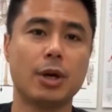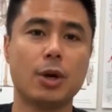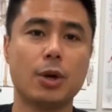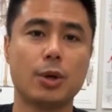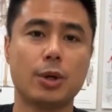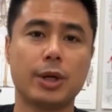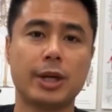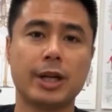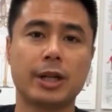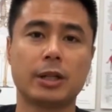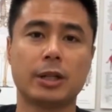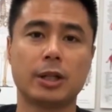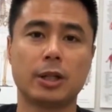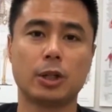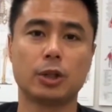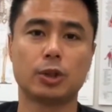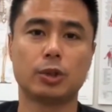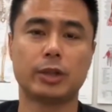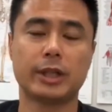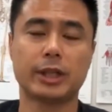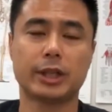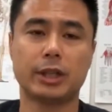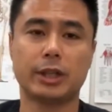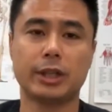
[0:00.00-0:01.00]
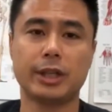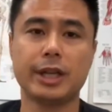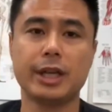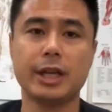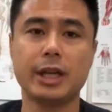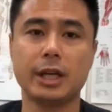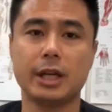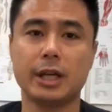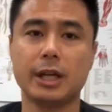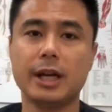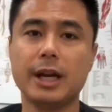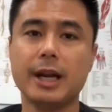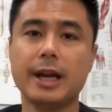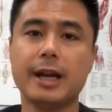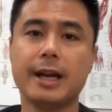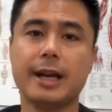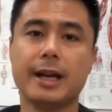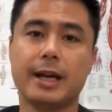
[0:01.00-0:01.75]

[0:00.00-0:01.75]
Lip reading: owner, and clinical director here